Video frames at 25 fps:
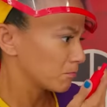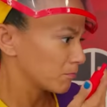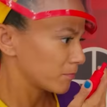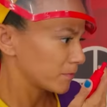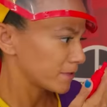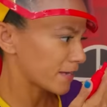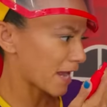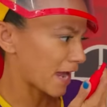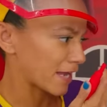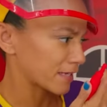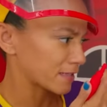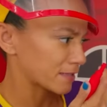
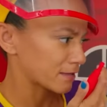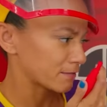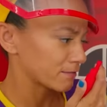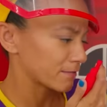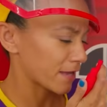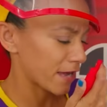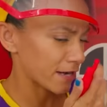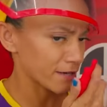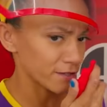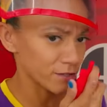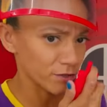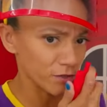Yes,
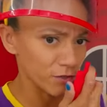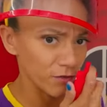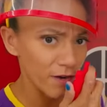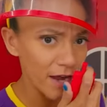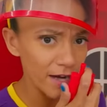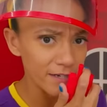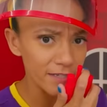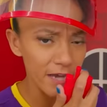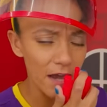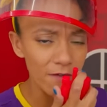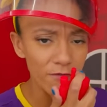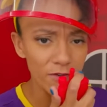that is
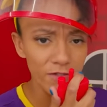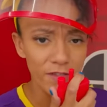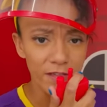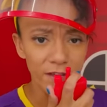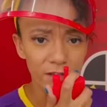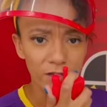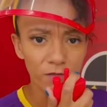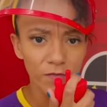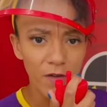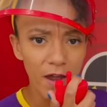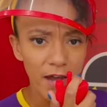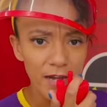correct. Everything
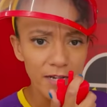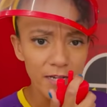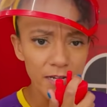is fine